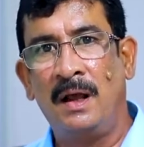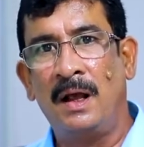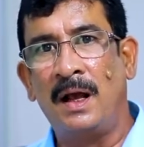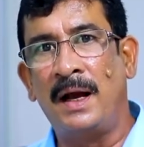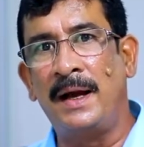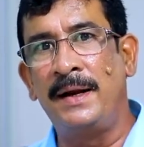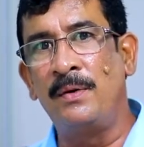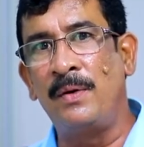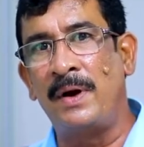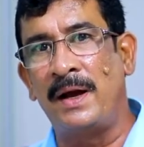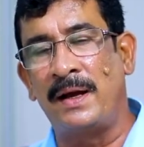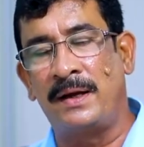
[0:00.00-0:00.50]

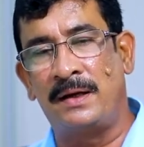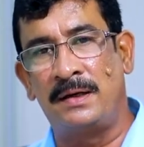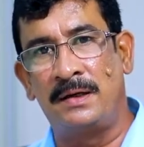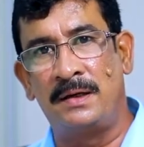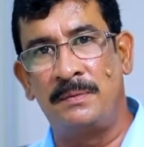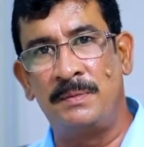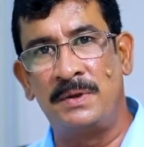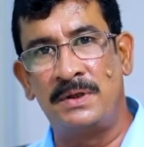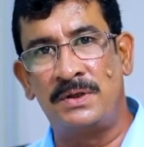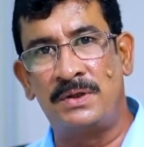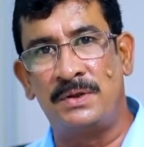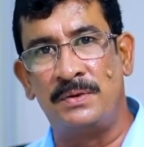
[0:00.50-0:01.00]
I know
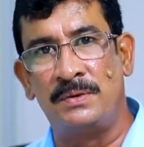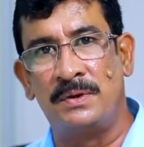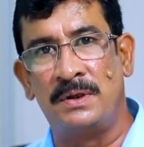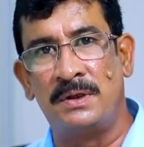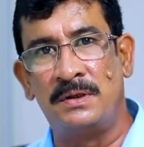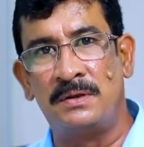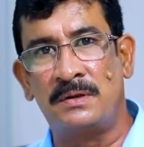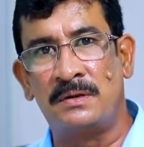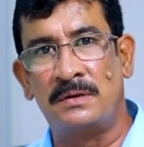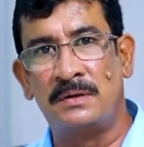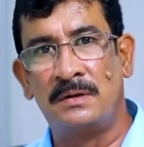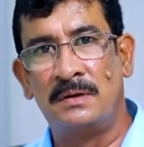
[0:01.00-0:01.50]
academic
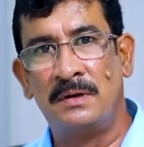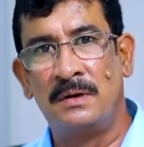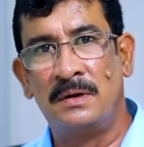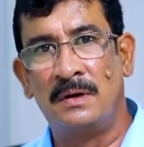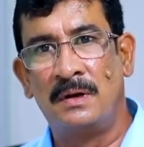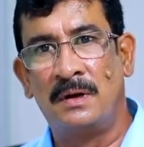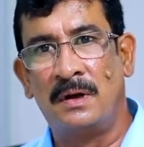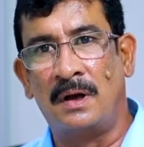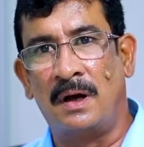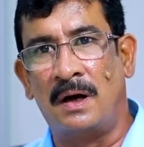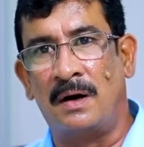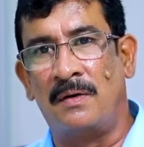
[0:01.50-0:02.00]
students
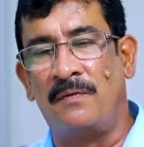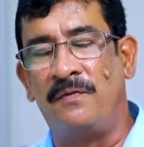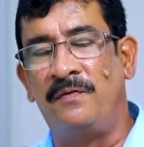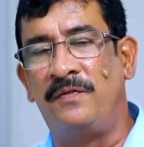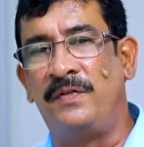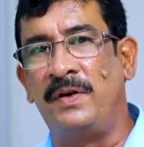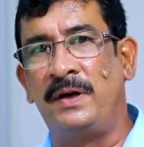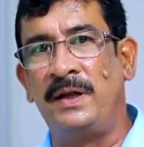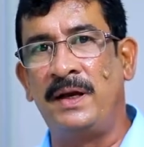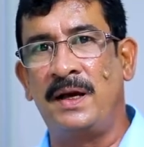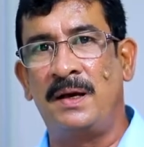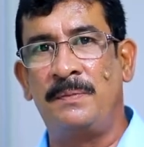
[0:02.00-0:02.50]
are
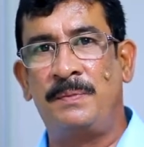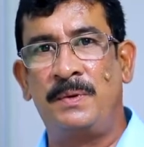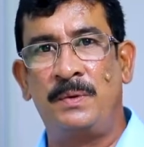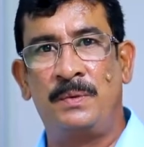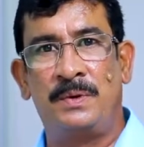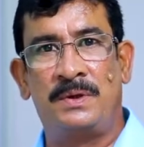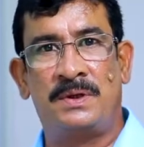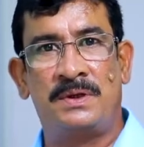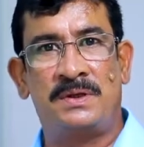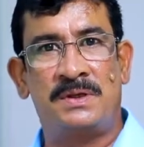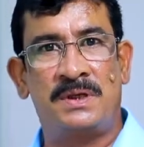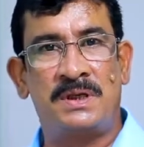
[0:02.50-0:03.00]
very happy
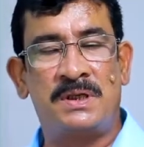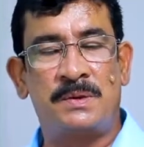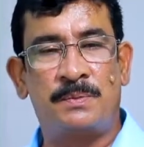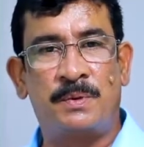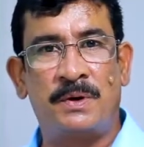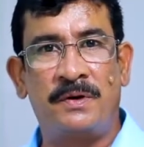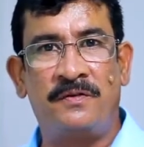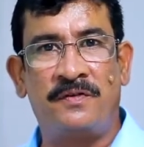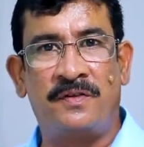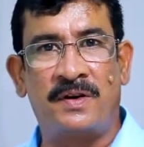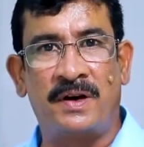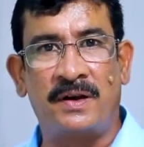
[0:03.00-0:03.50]
with a
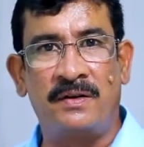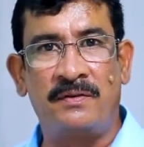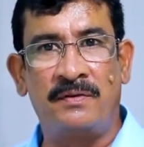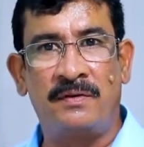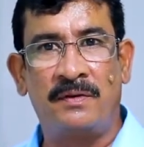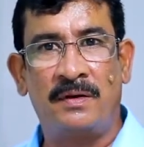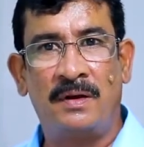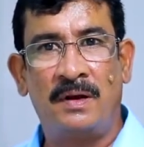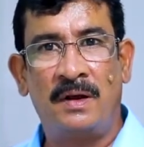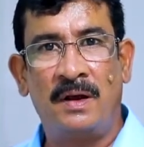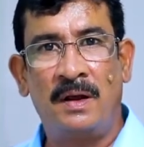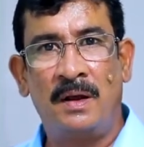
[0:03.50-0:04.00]

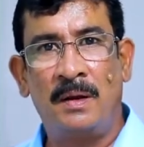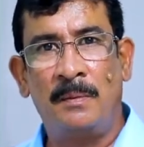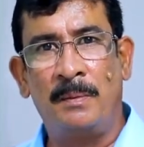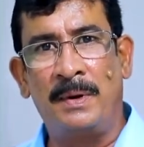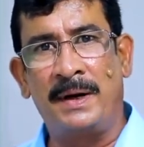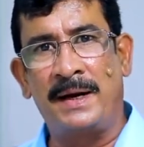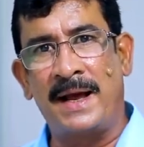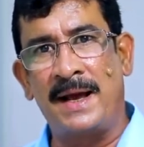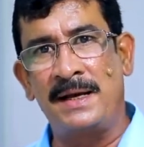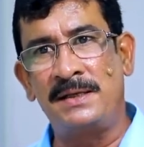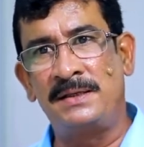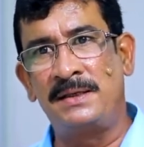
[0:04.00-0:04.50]
6.5,
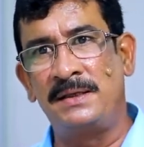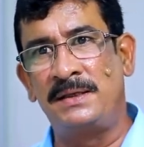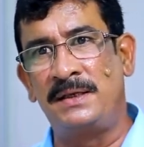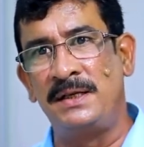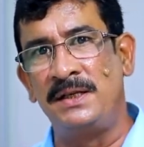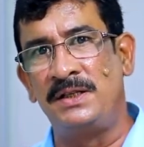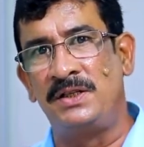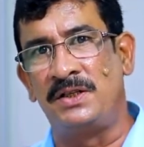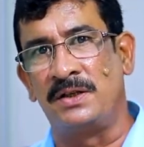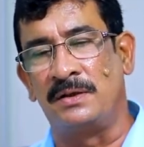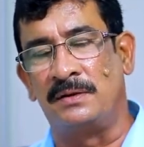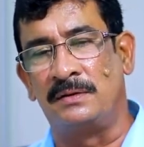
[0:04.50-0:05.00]
but as a
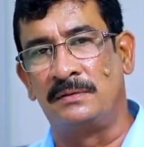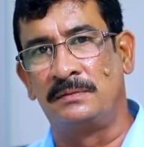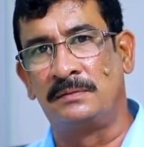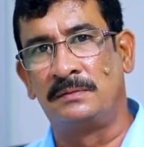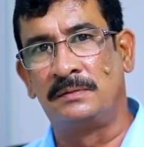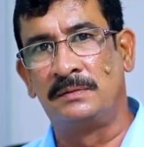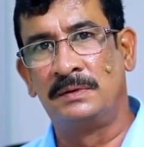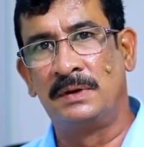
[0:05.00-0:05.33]
teacher,